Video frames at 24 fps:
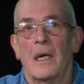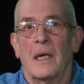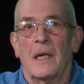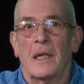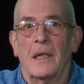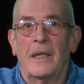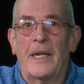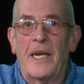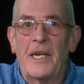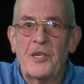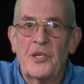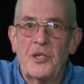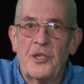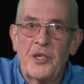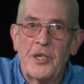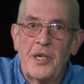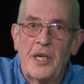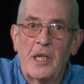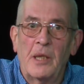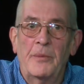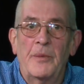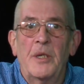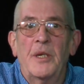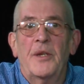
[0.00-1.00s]
Ladies and
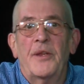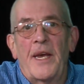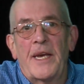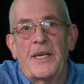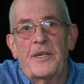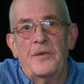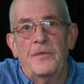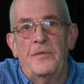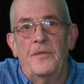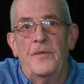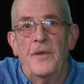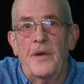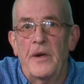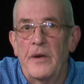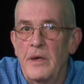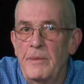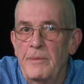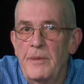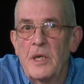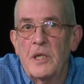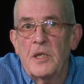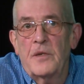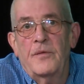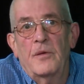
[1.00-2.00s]
gentlemen, thank you very
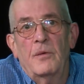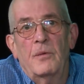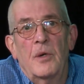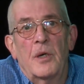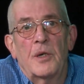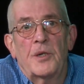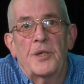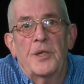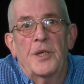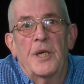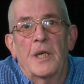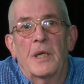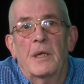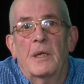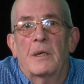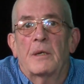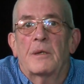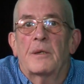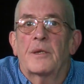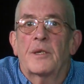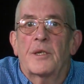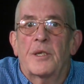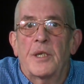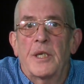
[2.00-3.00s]
much for watching
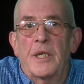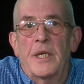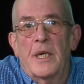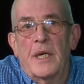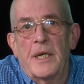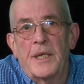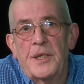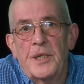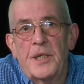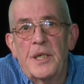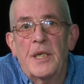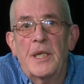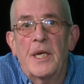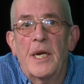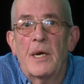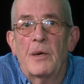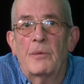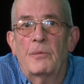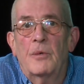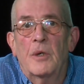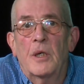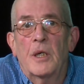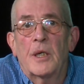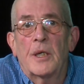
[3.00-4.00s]
the CIT
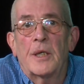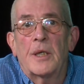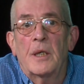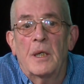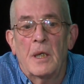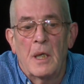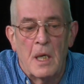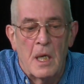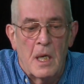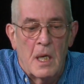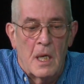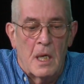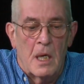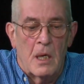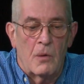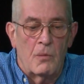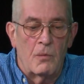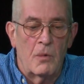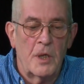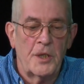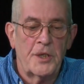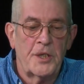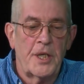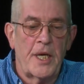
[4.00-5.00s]
network.
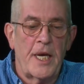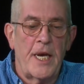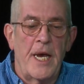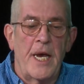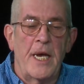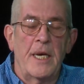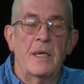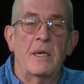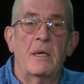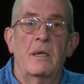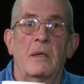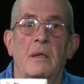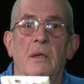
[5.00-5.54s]
Once again,